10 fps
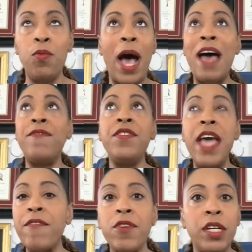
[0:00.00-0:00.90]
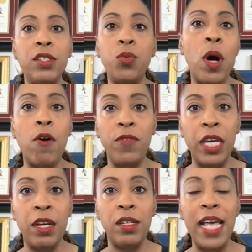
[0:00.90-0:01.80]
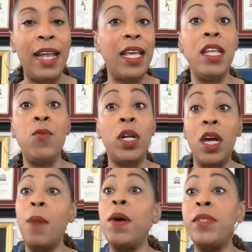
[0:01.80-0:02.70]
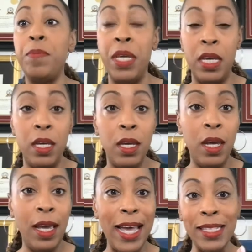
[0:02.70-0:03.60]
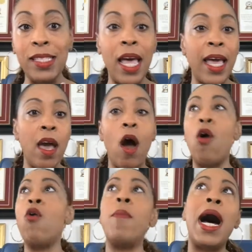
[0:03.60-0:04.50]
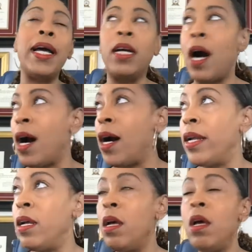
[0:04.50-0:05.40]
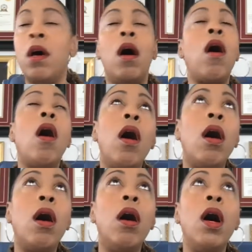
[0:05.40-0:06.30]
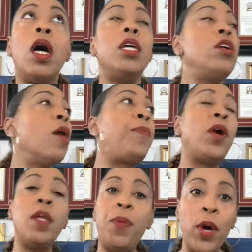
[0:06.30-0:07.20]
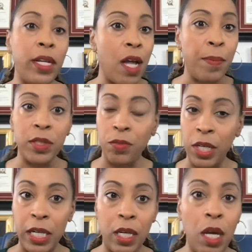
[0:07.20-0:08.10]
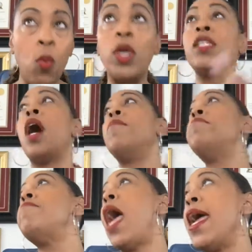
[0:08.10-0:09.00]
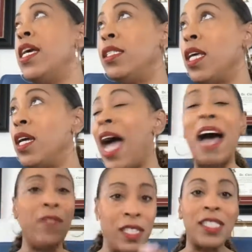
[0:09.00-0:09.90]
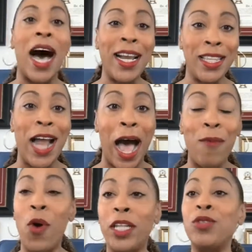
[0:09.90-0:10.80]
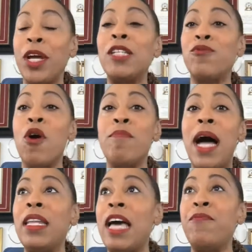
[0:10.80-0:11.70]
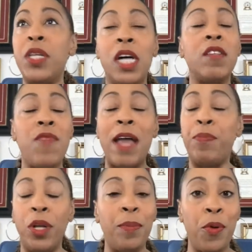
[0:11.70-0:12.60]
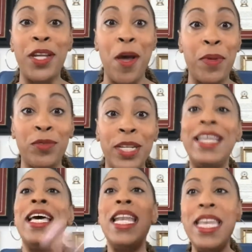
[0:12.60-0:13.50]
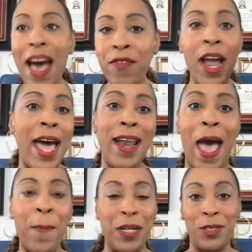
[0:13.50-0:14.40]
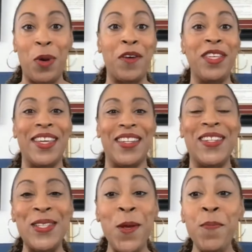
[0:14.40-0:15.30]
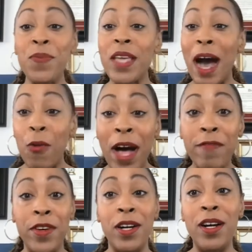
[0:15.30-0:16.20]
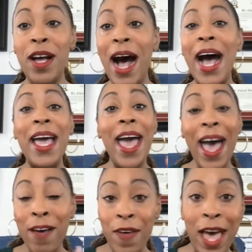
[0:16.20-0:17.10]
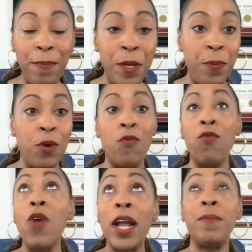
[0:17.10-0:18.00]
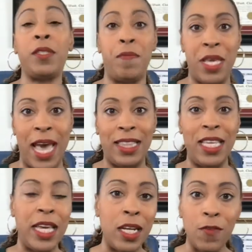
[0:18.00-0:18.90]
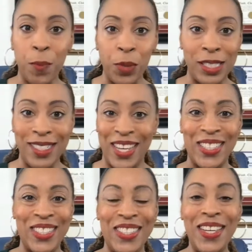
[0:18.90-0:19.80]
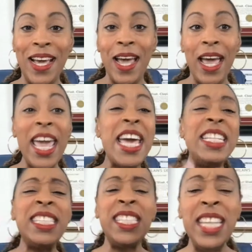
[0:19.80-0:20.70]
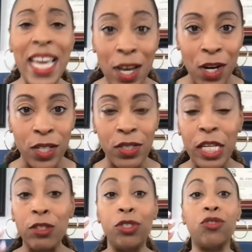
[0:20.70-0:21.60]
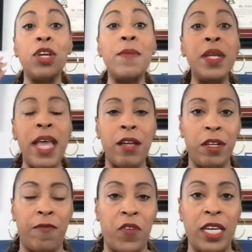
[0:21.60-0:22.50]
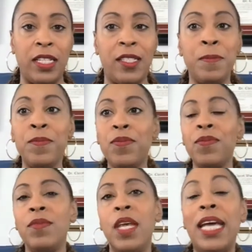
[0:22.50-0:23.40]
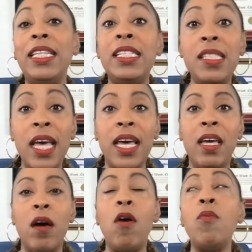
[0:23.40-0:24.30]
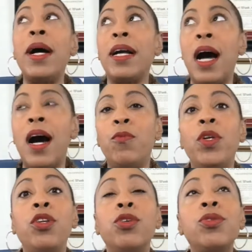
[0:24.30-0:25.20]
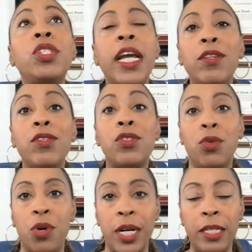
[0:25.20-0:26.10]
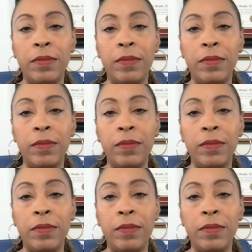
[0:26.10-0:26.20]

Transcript: I've never in 12 years had anyone come up to me and say, oh my God, oh, your bullet point number 3 was amazing. I've decided that I want to transform my life because of that bullet point number 3. Never had it happen in 12 years. However, I have had people run up to me at the end of a presentation in tears streaming down their face. And they say, oh my God, when you shared the story